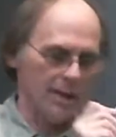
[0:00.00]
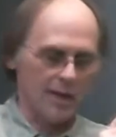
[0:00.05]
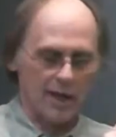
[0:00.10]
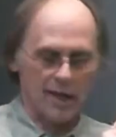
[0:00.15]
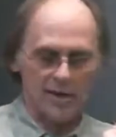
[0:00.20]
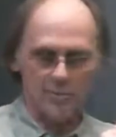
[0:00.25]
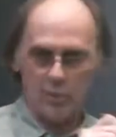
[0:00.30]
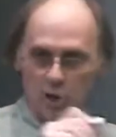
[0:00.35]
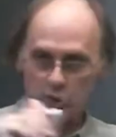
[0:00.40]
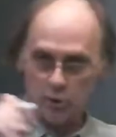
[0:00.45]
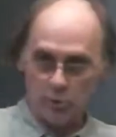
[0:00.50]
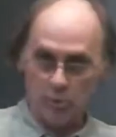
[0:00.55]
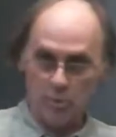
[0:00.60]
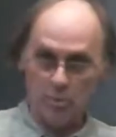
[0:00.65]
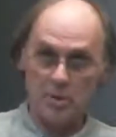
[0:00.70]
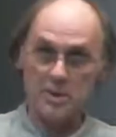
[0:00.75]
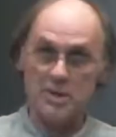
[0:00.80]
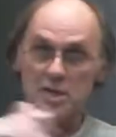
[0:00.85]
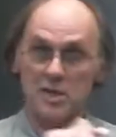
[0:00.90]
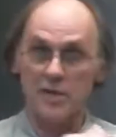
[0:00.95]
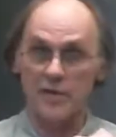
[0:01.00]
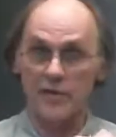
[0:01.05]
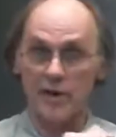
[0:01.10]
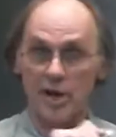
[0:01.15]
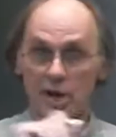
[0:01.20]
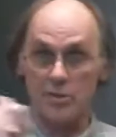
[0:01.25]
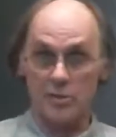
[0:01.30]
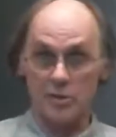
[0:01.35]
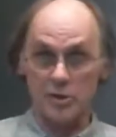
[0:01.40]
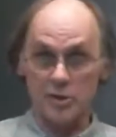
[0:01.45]
of multiple position
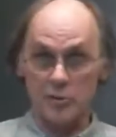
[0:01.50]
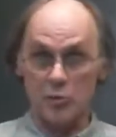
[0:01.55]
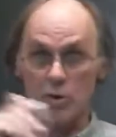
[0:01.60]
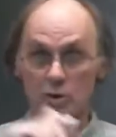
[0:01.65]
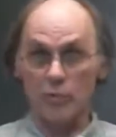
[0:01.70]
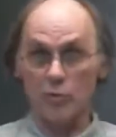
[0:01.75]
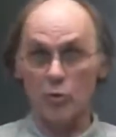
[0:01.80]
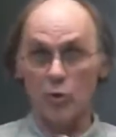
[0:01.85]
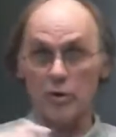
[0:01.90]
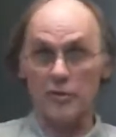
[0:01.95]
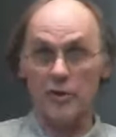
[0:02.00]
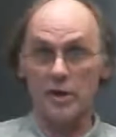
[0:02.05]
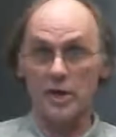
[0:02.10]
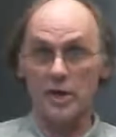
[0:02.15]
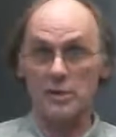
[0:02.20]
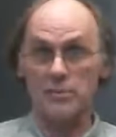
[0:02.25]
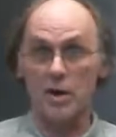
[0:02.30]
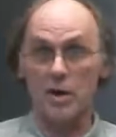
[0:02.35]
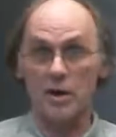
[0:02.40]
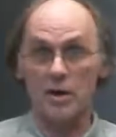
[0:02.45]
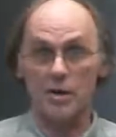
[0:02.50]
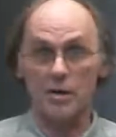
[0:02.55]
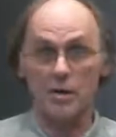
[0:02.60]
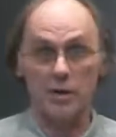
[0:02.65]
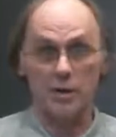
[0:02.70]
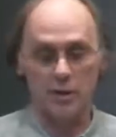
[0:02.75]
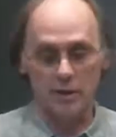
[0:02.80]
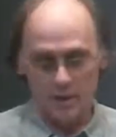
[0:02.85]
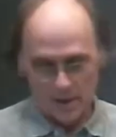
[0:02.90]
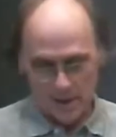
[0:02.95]
variables, one for each
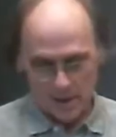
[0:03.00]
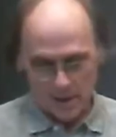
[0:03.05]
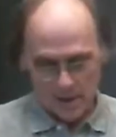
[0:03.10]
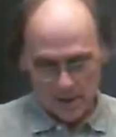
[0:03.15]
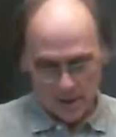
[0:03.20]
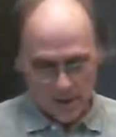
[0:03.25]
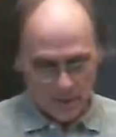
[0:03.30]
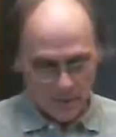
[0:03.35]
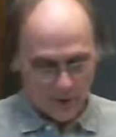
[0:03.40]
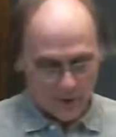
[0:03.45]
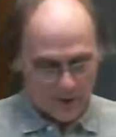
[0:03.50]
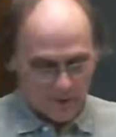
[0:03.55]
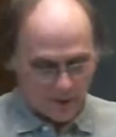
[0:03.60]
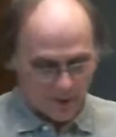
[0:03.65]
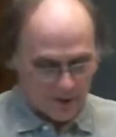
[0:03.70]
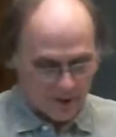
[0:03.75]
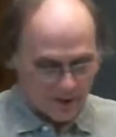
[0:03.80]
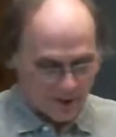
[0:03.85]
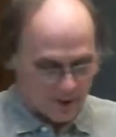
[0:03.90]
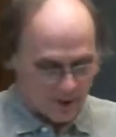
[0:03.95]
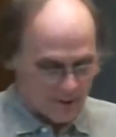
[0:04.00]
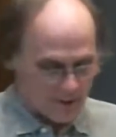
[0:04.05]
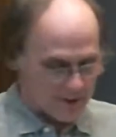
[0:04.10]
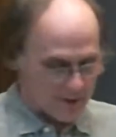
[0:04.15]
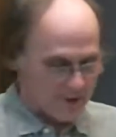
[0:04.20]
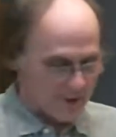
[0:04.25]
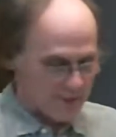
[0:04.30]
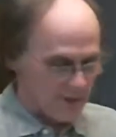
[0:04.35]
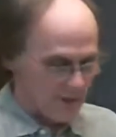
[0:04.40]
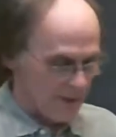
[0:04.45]
particle. What you want to do is
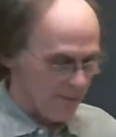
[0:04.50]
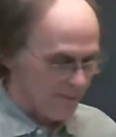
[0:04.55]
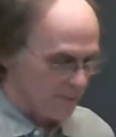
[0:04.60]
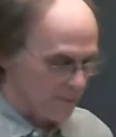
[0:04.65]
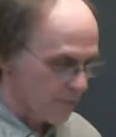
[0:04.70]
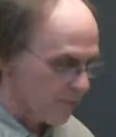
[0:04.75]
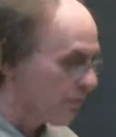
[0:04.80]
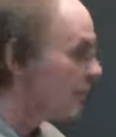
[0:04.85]
just so